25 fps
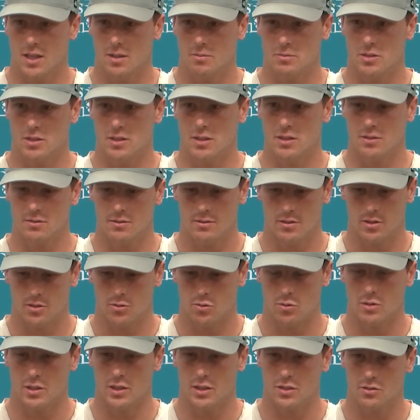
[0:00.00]
to the
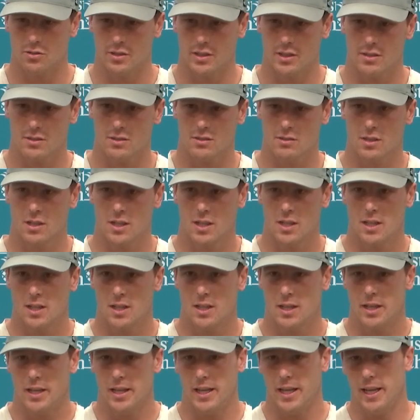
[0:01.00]
school districts.
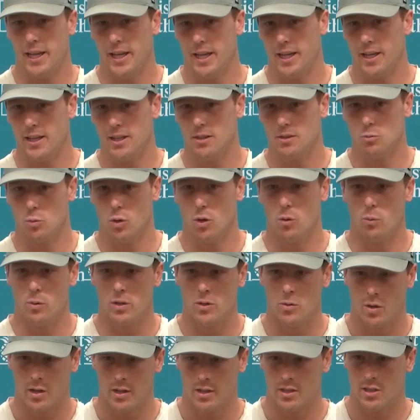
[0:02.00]
And what
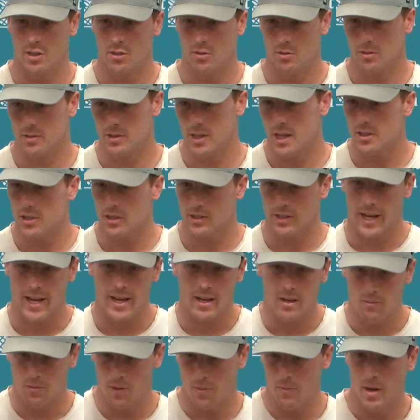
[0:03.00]
we wanted to do is not just
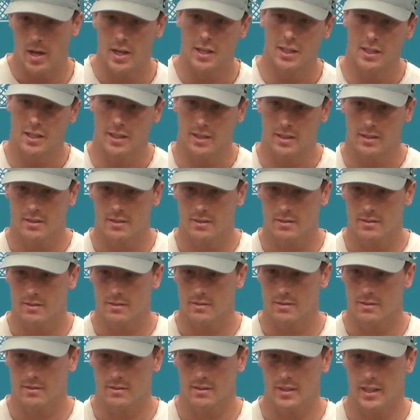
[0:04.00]
hand them the money
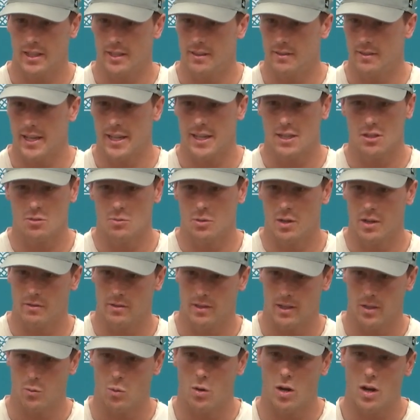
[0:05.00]
and they can do
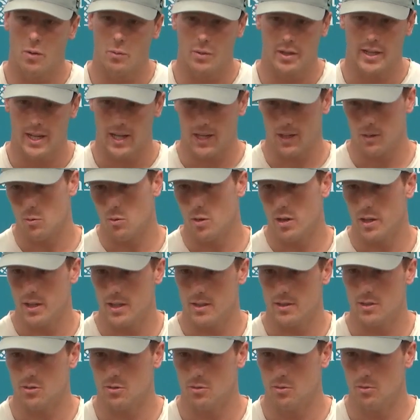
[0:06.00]
whatever they want. We kind of
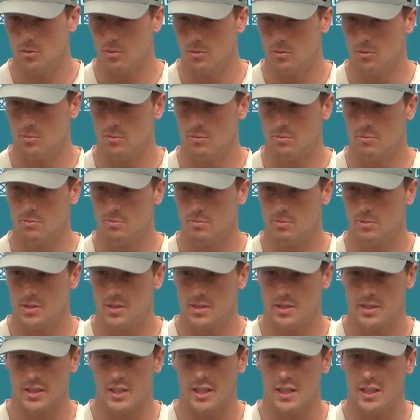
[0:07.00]
wanted to
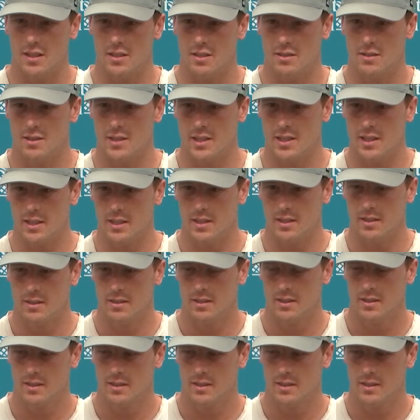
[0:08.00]
see the